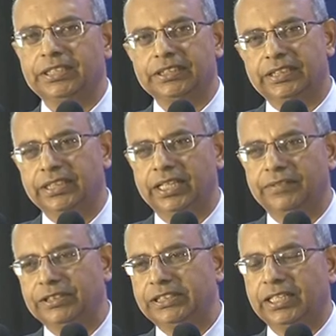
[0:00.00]
district,
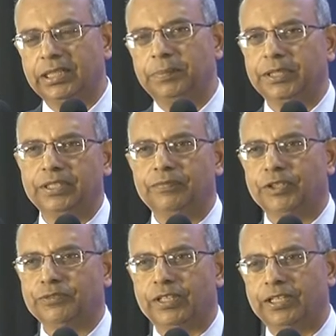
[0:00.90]
and Visakhapatnam
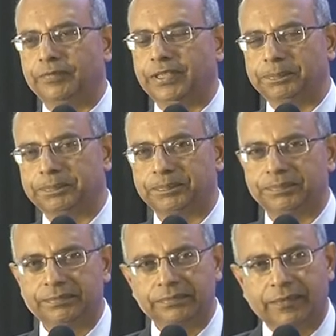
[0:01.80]
was one of them.
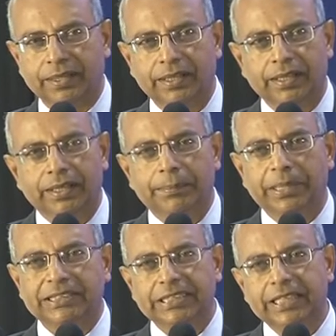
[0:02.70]

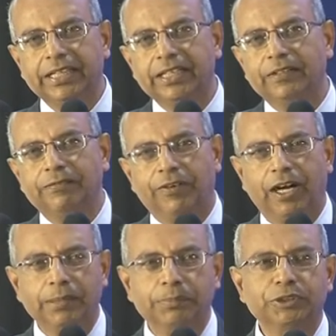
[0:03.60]
But second and
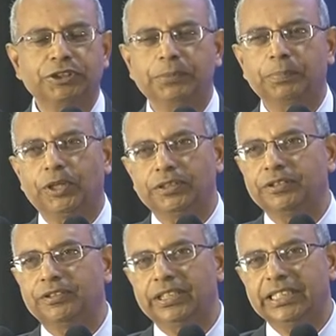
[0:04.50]
far most
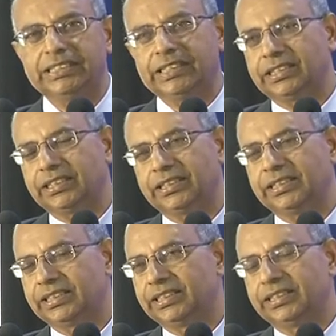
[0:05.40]
important reason
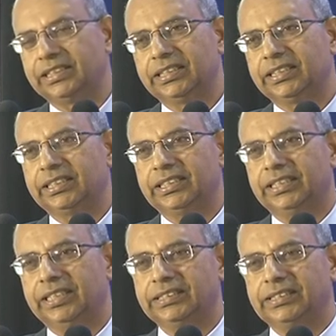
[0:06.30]

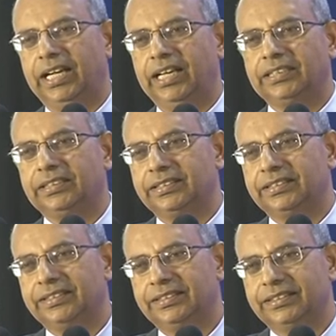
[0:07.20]
is that
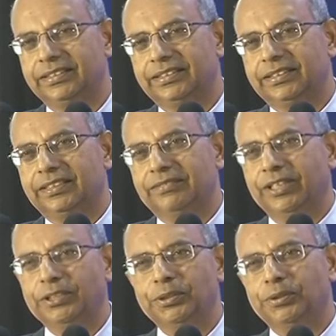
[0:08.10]

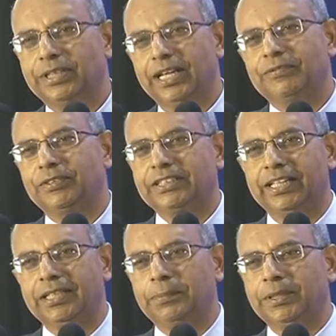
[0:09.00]
when you look at
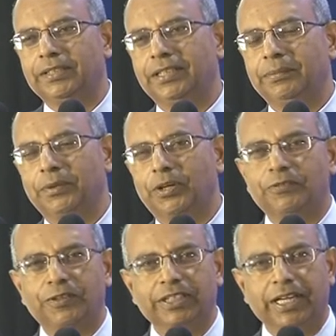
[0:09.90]
Visakhapatnam, or
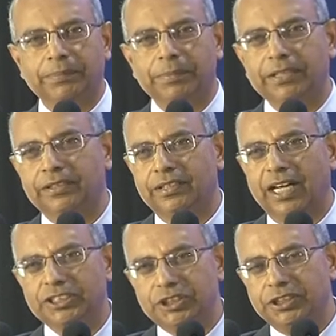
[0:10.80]
for that matter
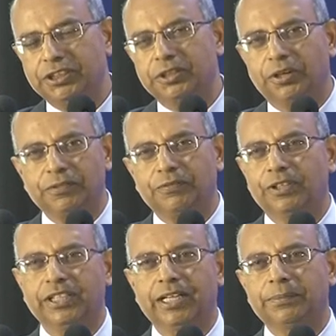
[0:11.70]
Ranchi, or
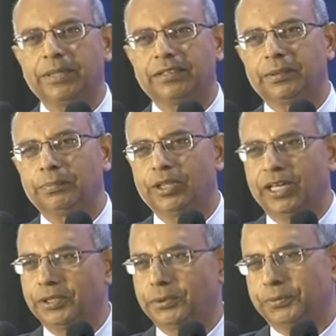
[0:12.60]
for that matter
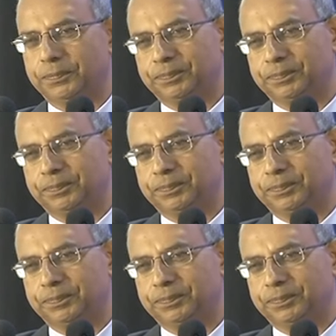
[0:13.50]
Bokaro,